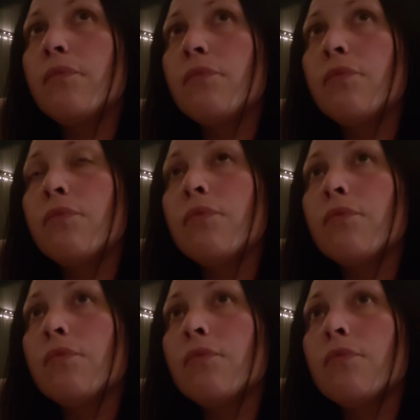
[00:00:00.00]

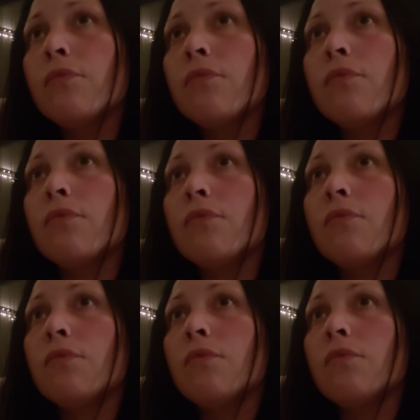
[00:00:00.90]

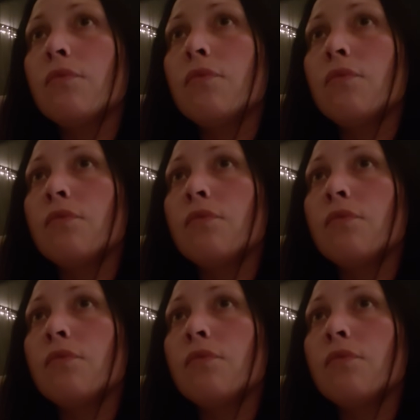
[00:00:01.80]
Nobody speaks.